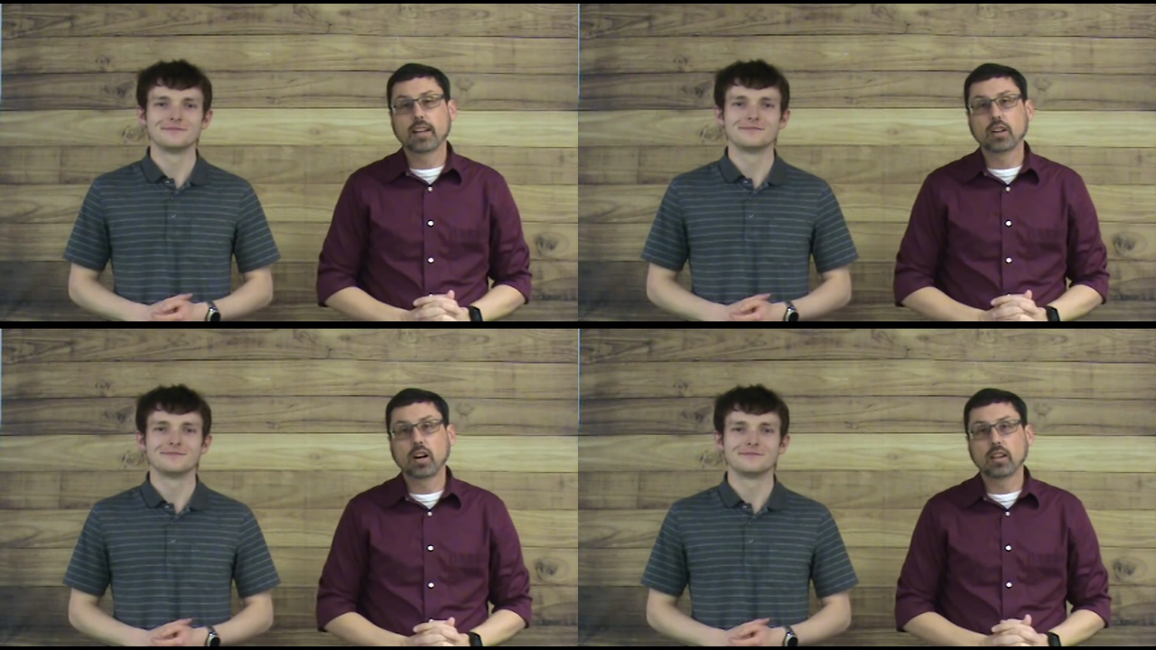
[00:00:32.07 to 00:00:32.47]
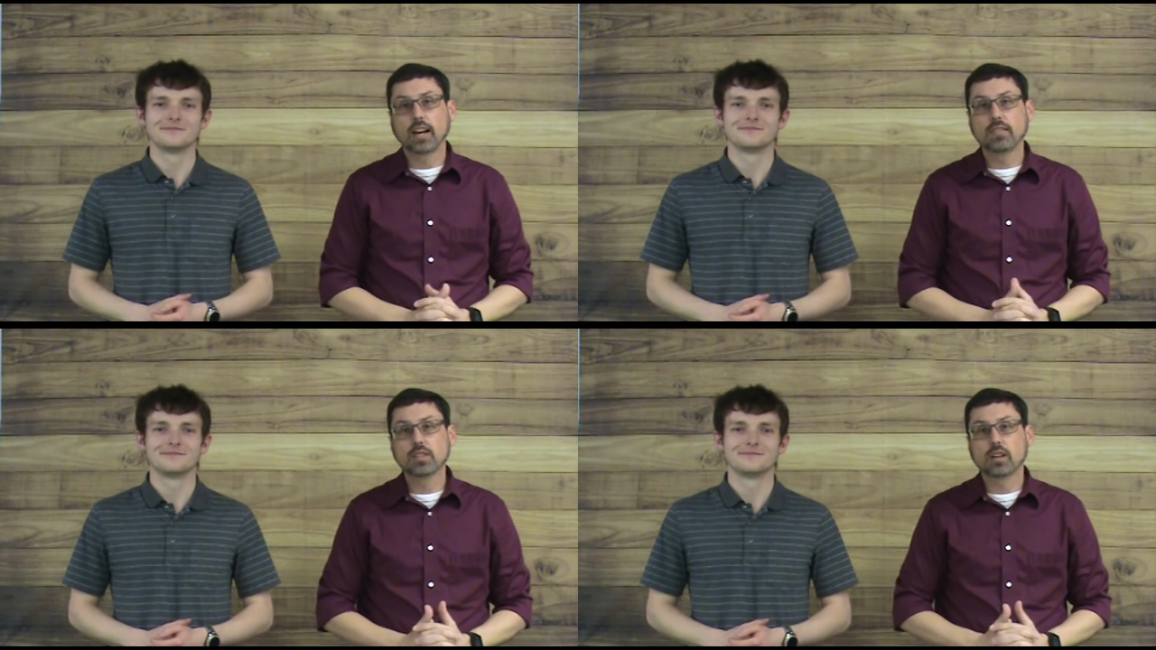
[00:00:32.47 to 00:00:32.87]
Speaker 1: Hand in Our
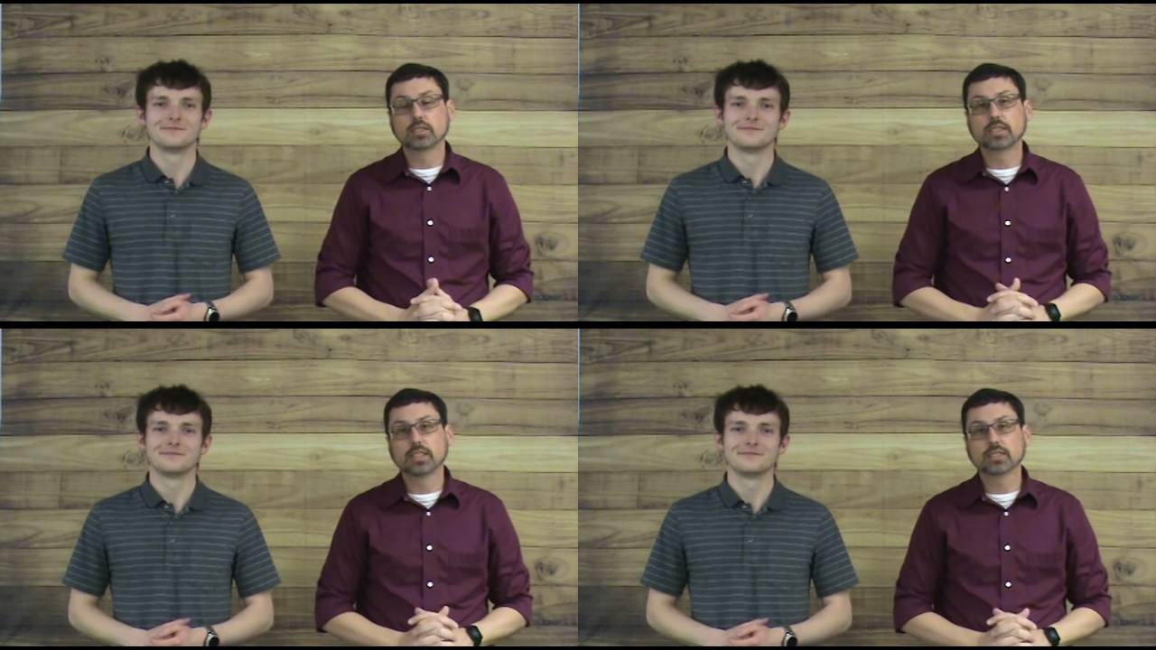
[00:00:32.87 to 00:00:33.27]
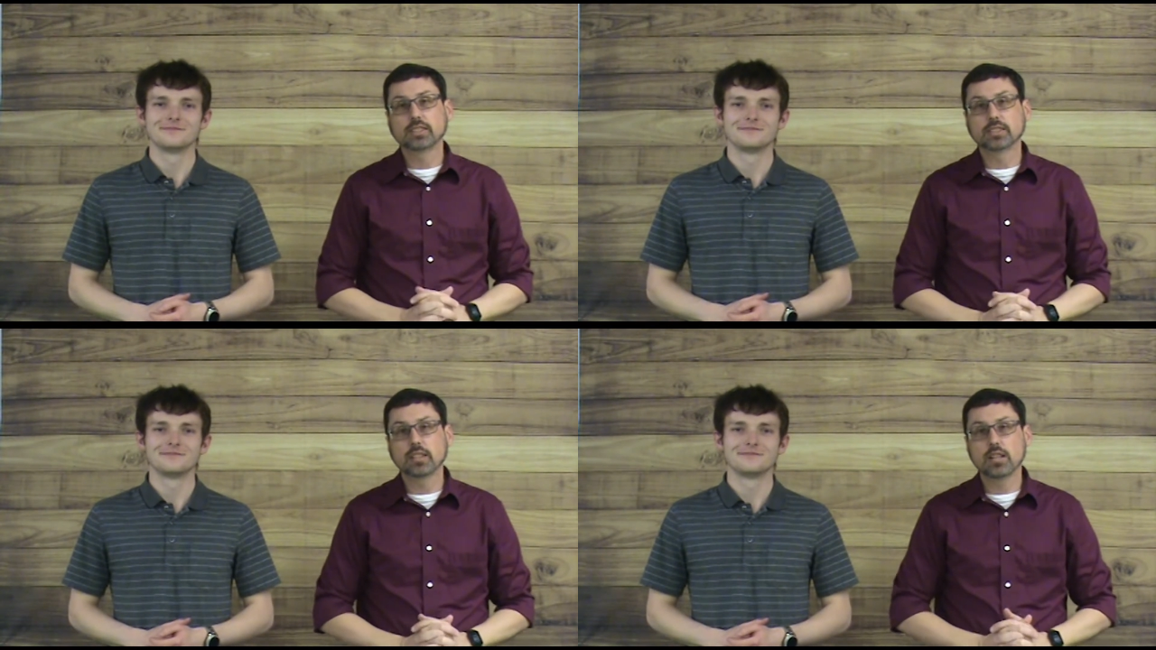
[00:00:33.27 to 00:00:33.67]
Lives in our CLC
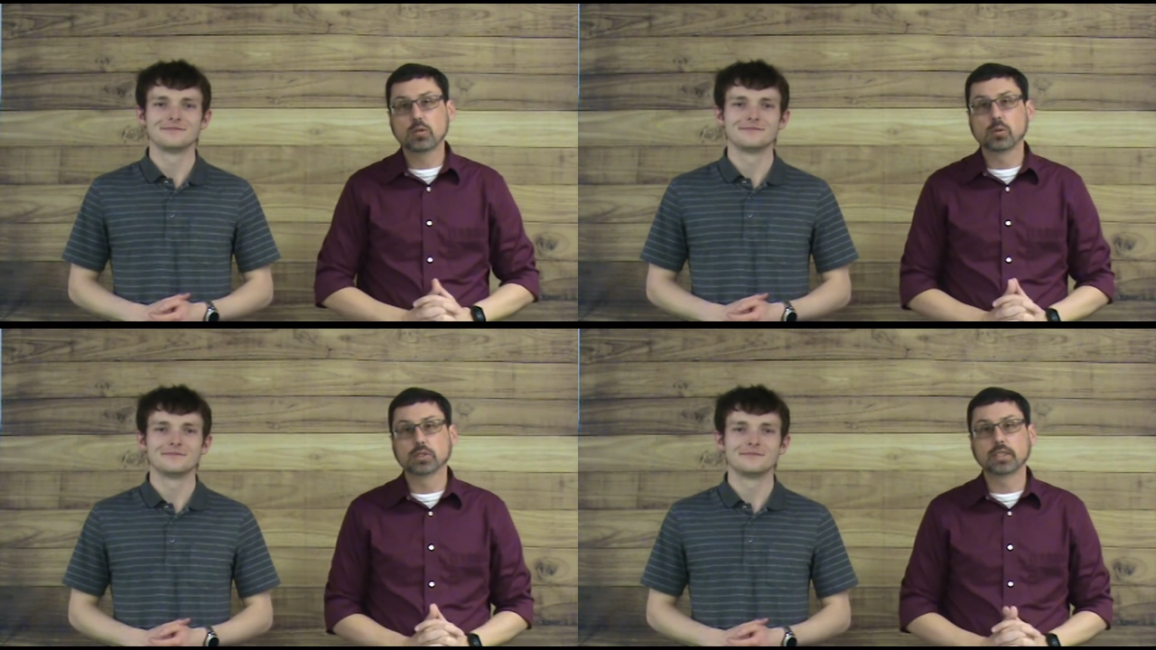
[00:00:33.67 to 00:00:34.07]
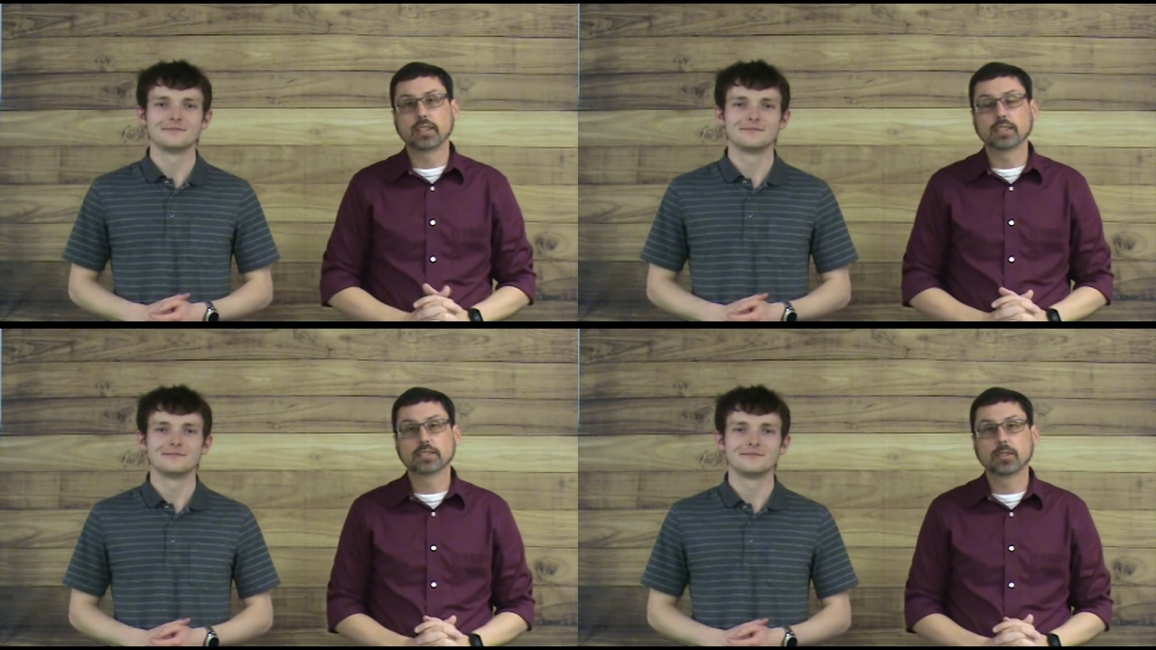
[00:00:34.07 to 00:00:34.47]
Sunday School
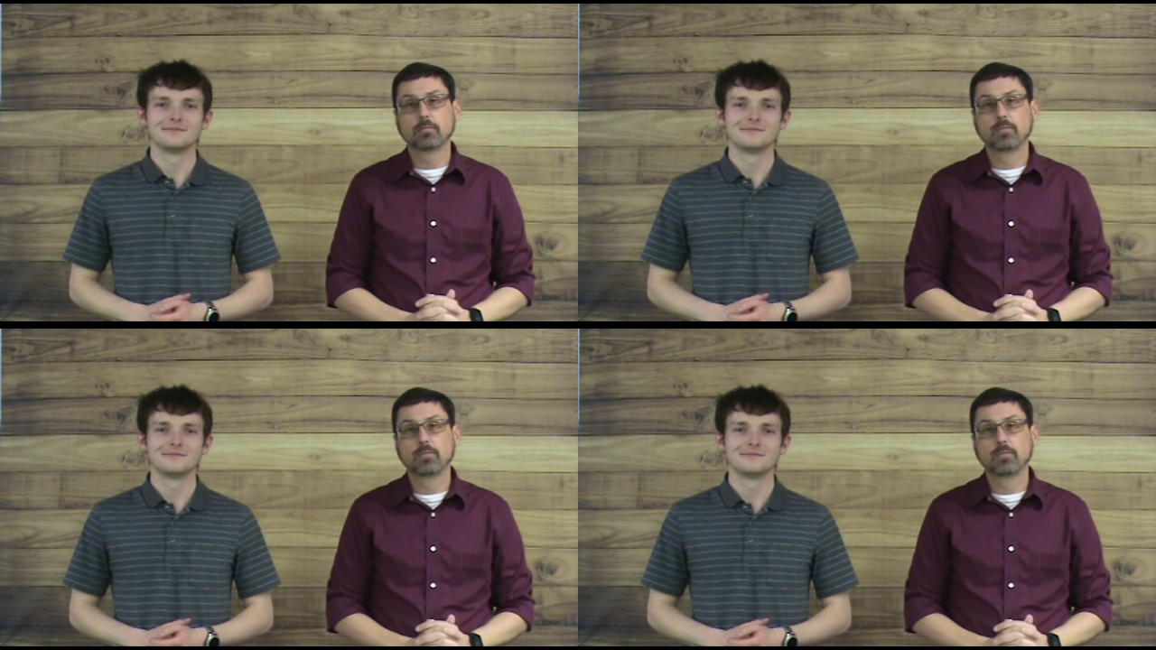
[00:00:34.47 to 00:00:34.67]
series.